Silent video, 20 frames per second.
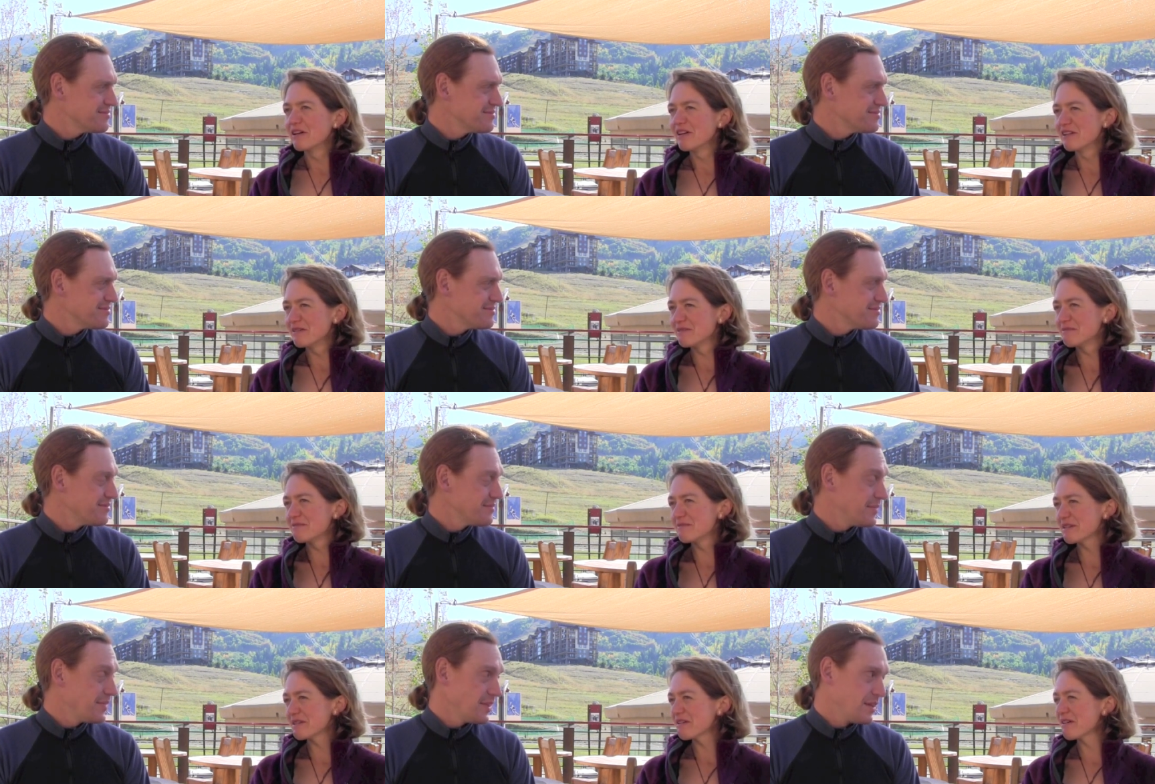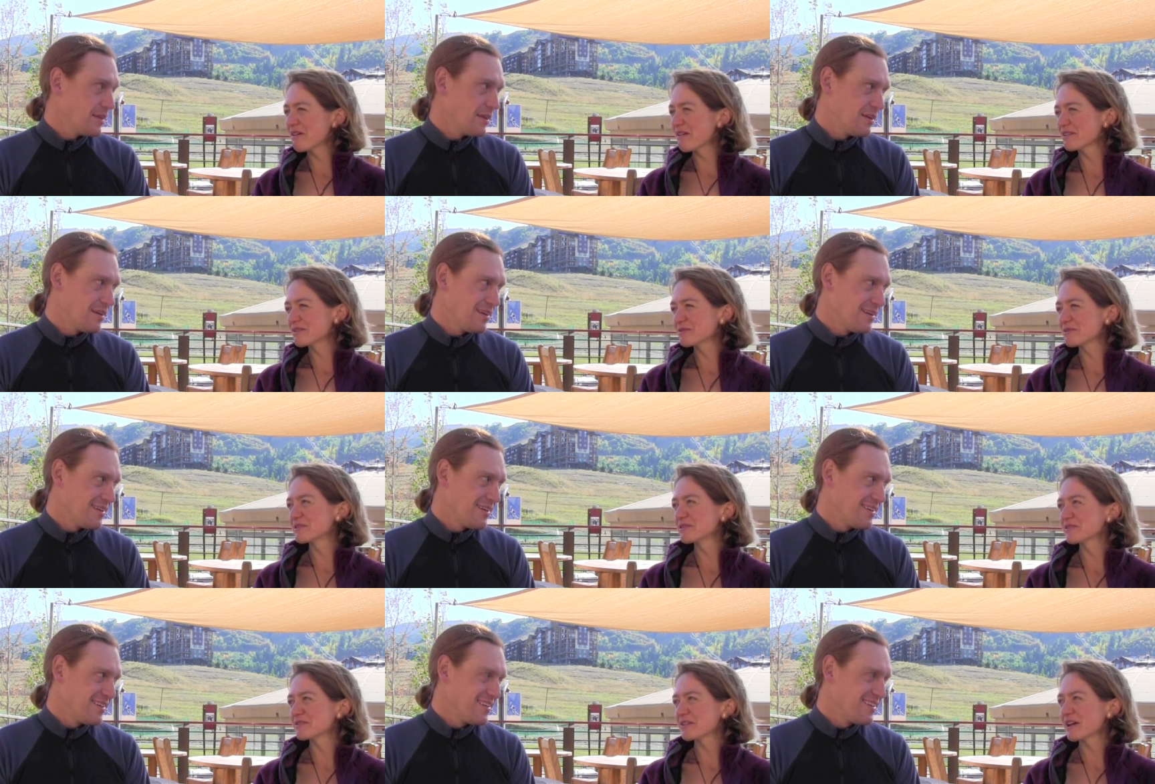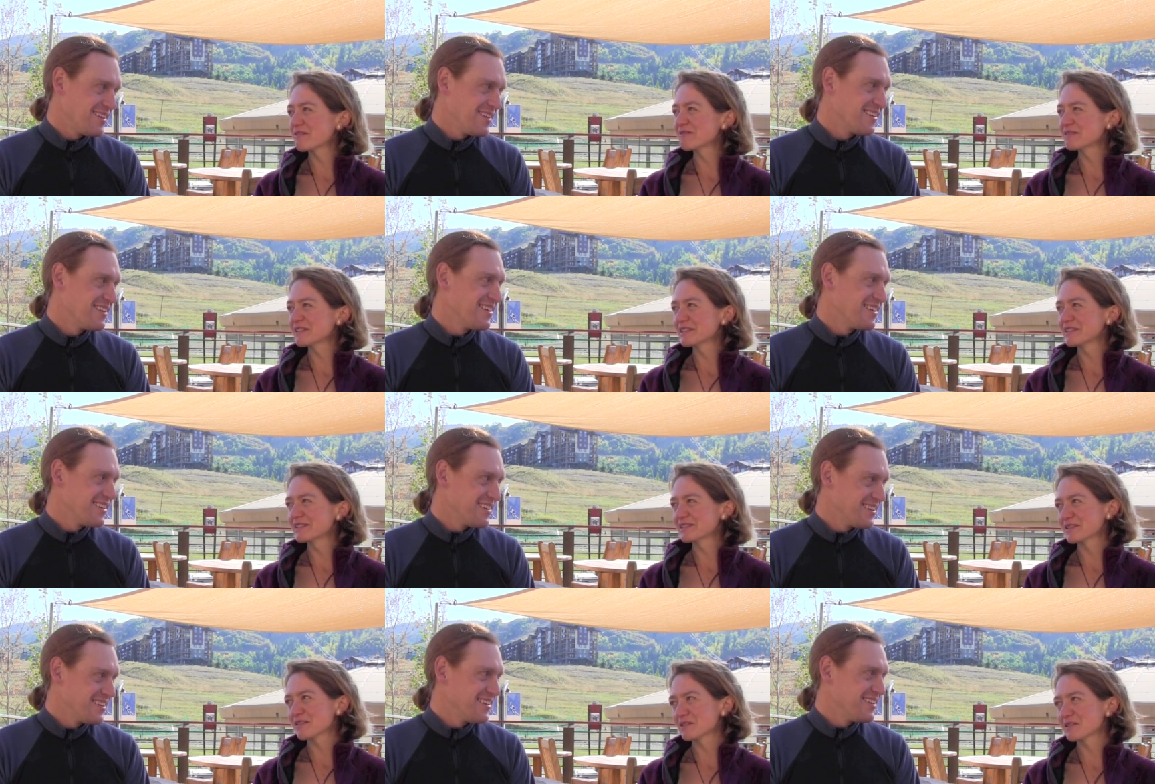Speaker 1: a bit hard with
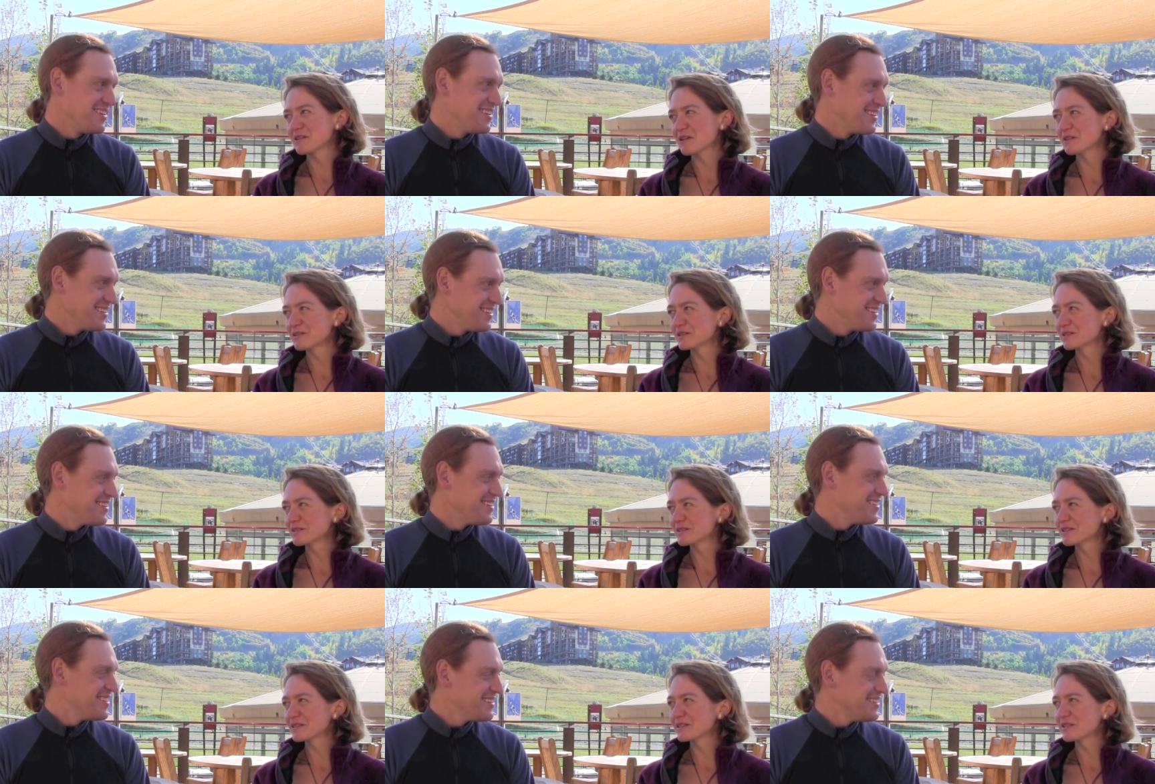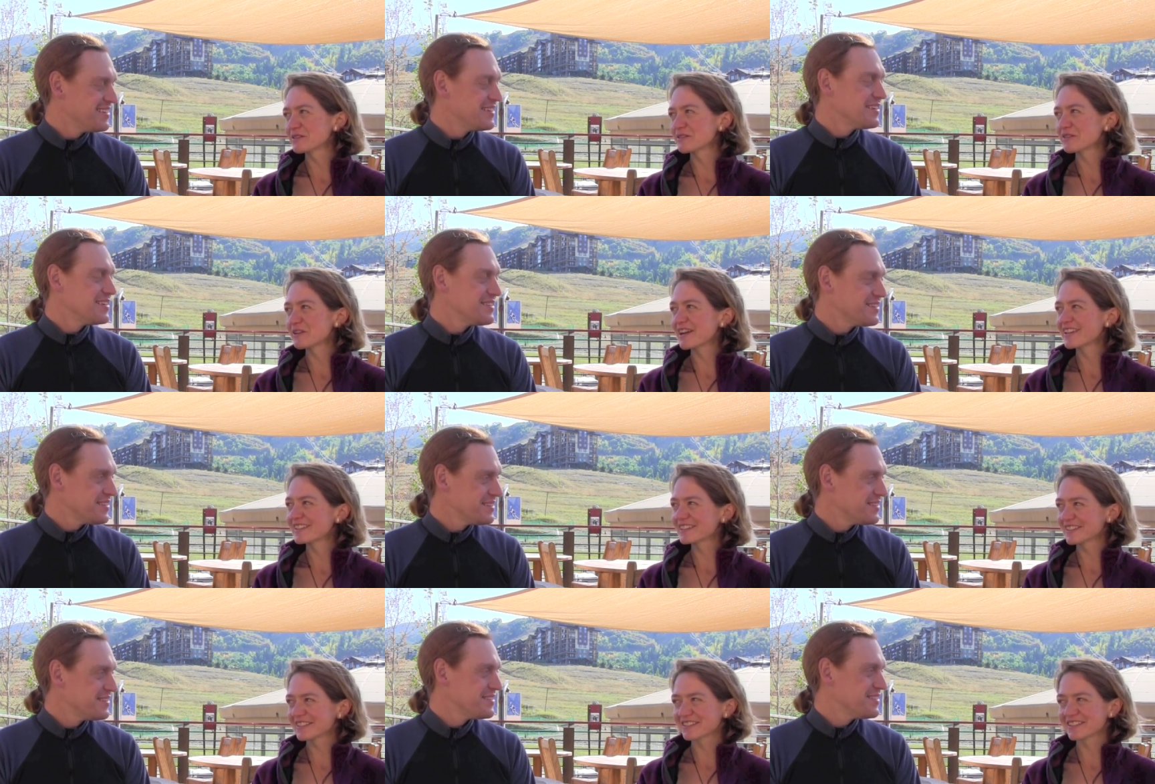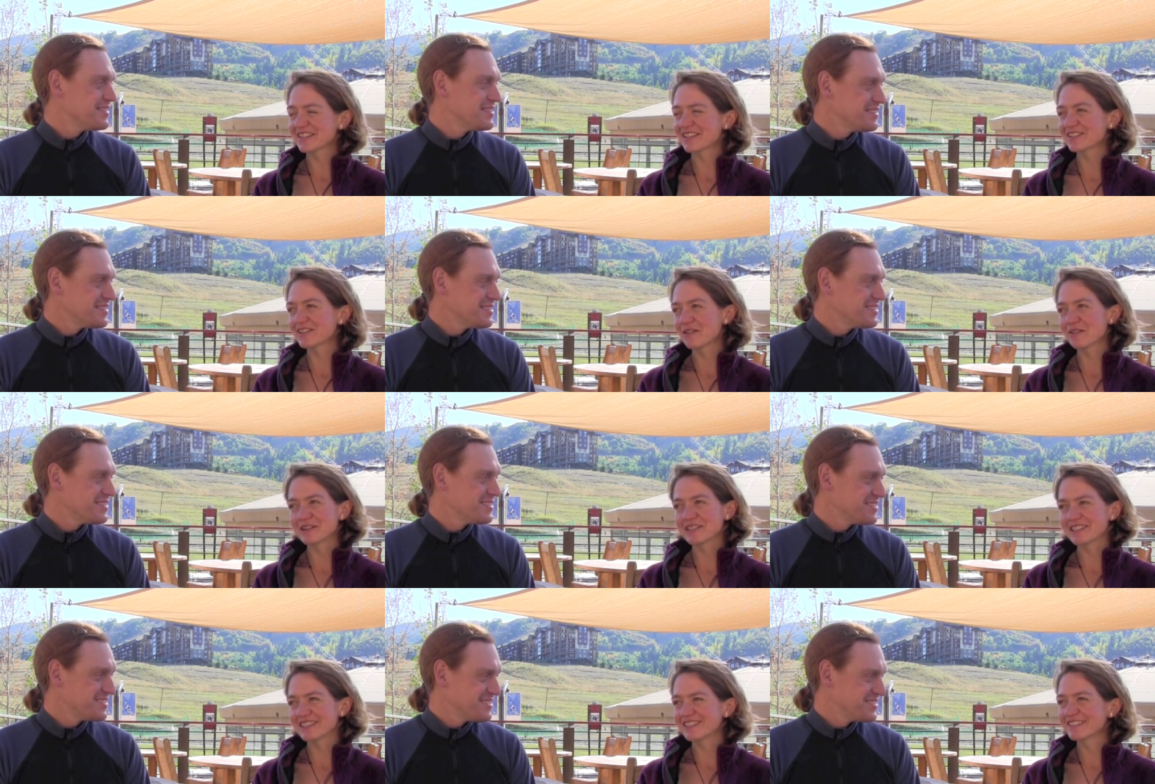travelling so close to the race because I
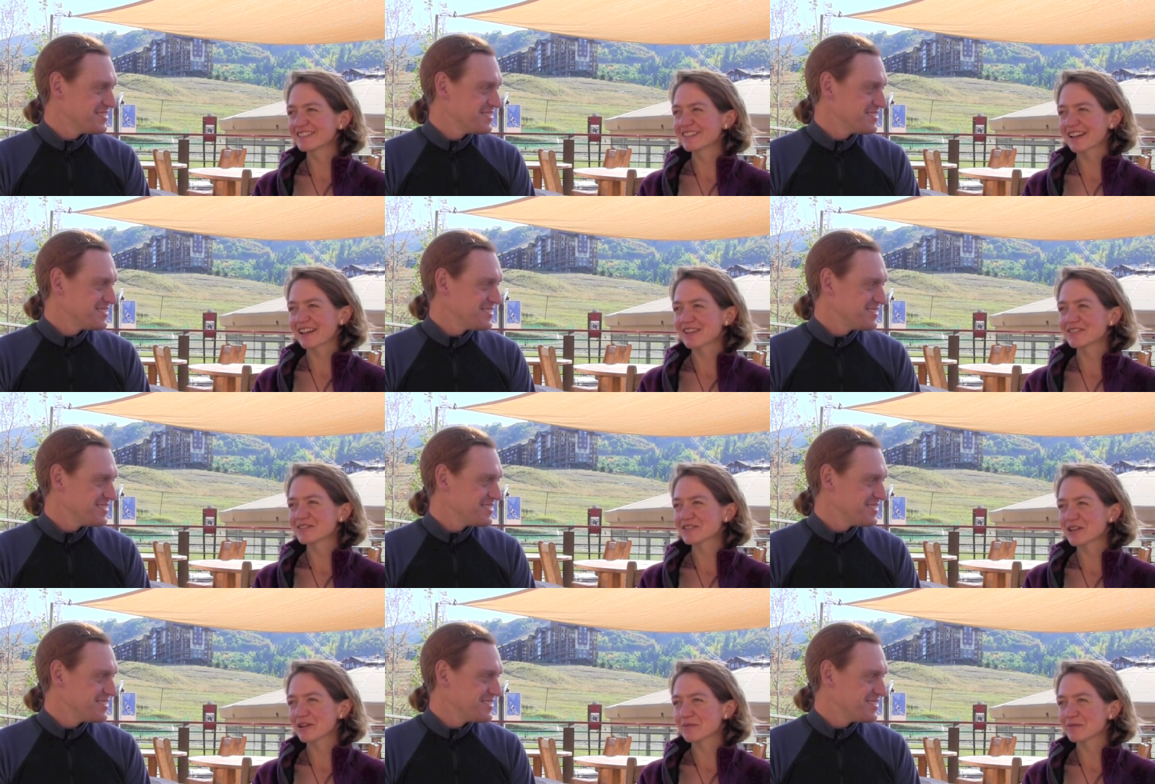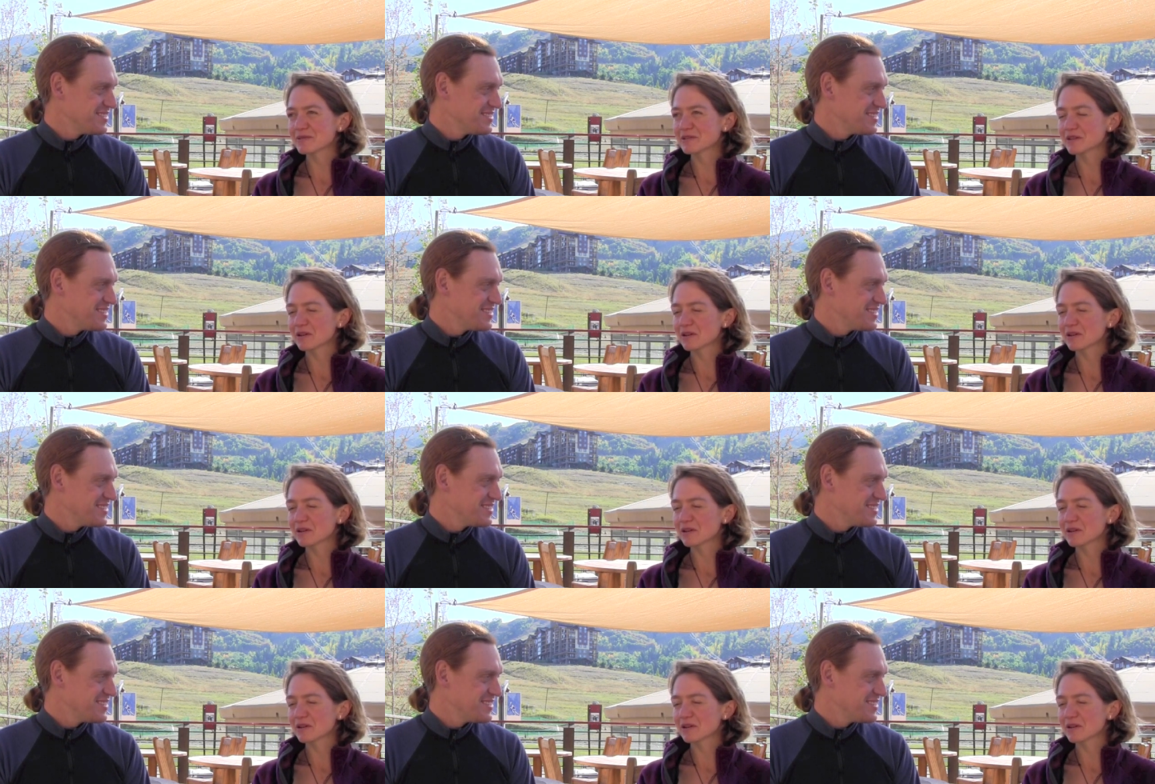know I didn't catch up.